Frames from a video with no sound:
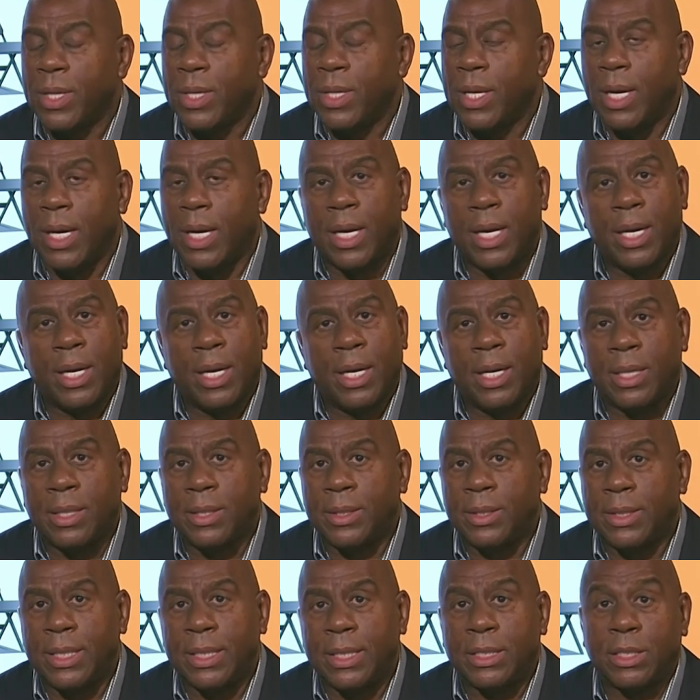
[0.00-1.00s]
uh,
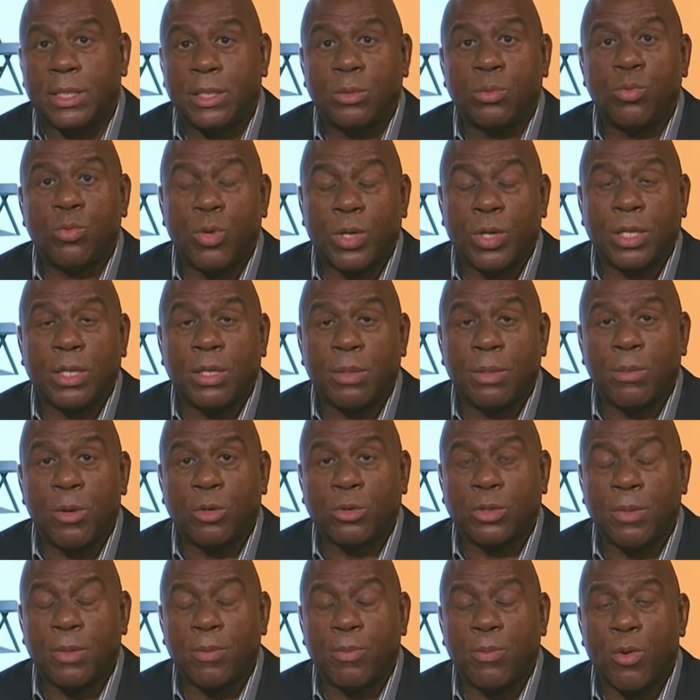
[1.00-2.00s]
this is one of the
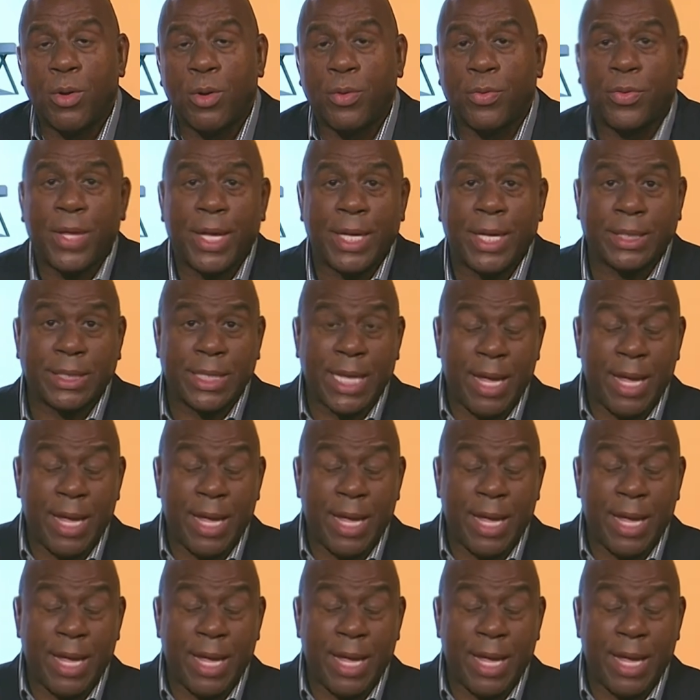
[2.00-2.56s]
most important things.